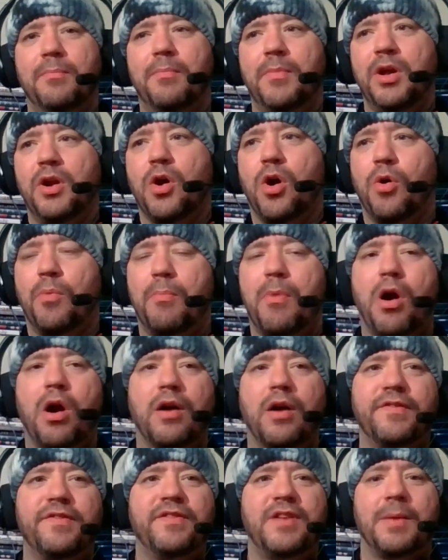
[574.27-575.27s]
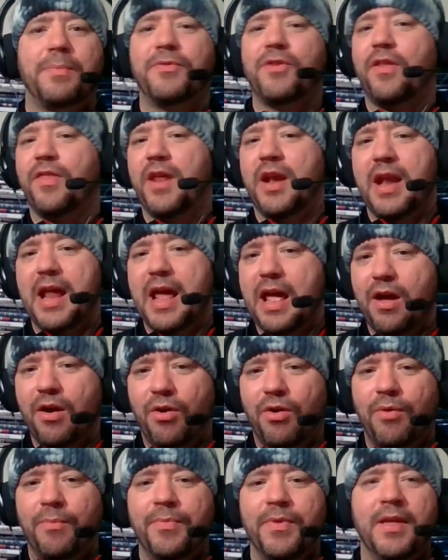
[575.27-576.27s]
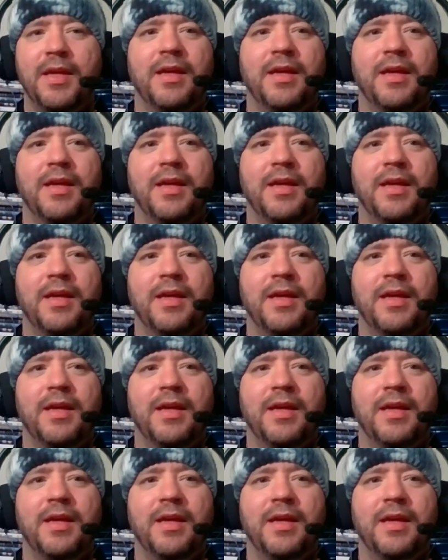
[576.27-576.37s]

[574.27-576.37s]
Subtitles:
you know, Mars steps on the nail,